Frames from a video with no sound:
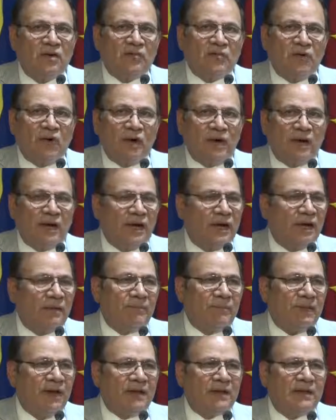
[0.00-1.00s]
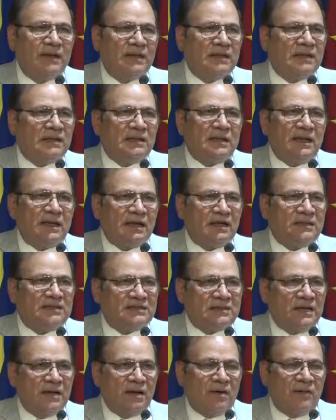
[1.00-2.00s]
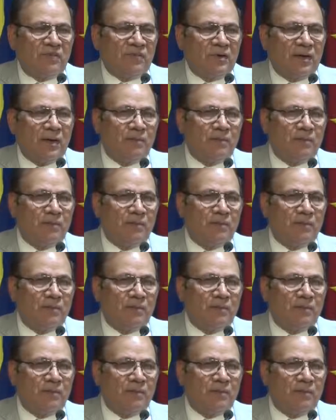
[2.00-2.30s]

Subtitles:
for that instead of